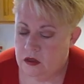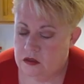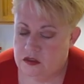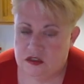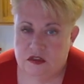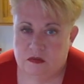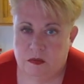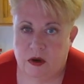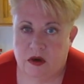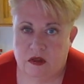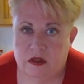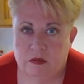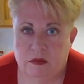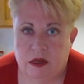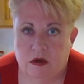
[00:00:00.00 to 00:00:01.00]

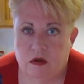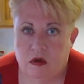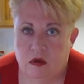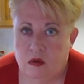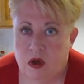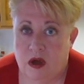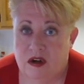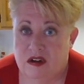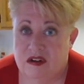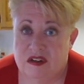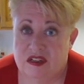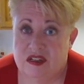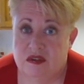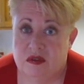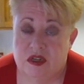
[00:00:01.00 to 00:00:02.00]
sparkling mineral water.
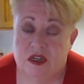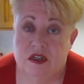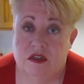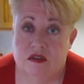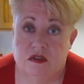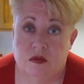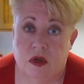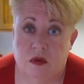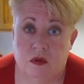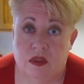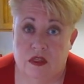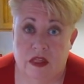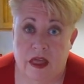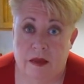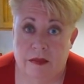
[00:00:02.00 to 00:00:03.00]
You could use one
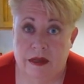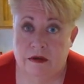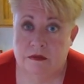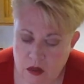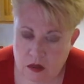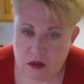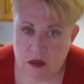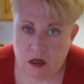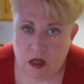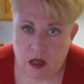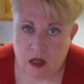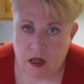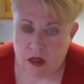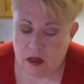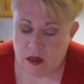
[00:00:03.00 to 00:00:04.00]
with lemon,
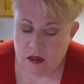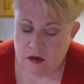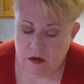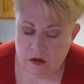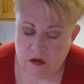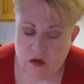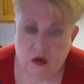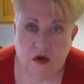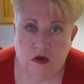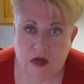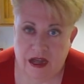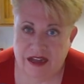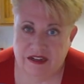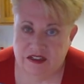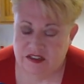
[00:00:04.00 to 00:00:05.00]
or
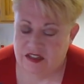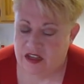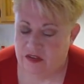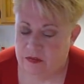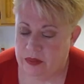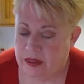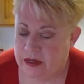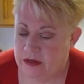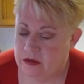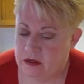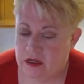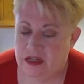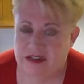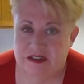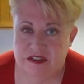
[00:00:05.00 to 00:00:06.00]
I just have plain.
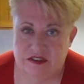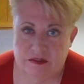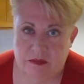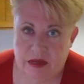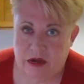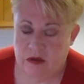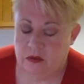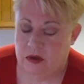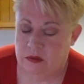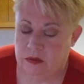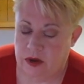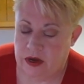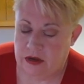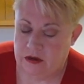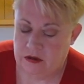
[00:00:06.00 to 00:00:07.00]
It doesn't matter what
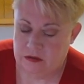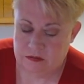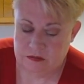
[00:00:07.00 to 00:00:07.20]
brand.